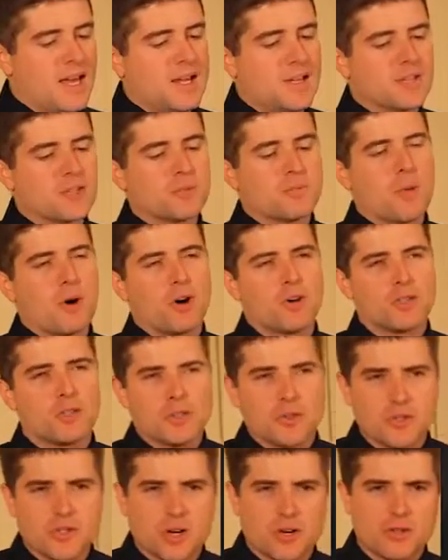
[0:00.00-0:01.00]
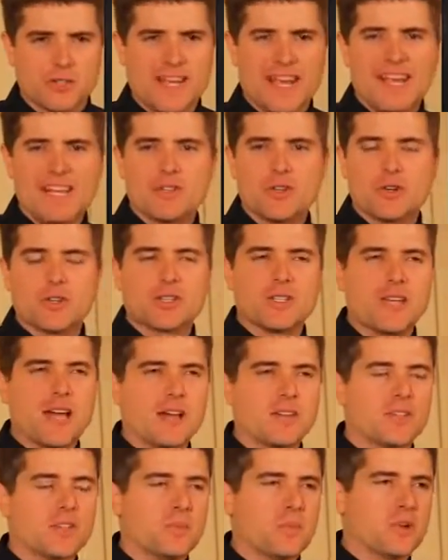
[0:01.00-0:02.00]
Sparklers are dangerous
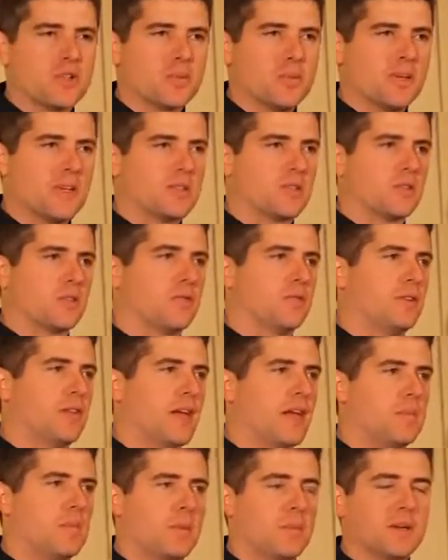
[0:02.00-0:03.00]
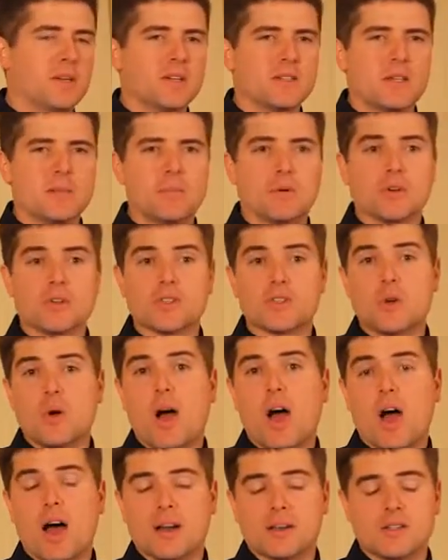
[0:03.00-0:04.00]
not so much because they're flame, but because they burn so
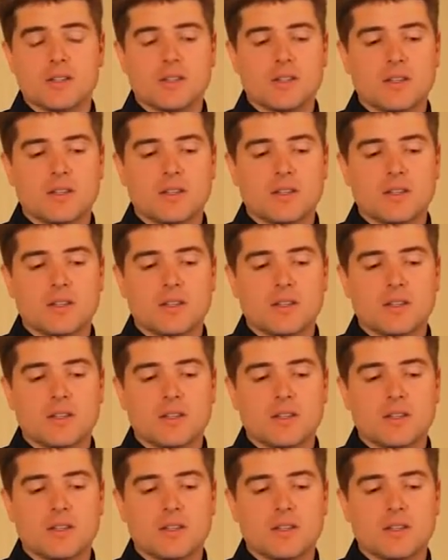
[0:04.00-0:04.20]
hot.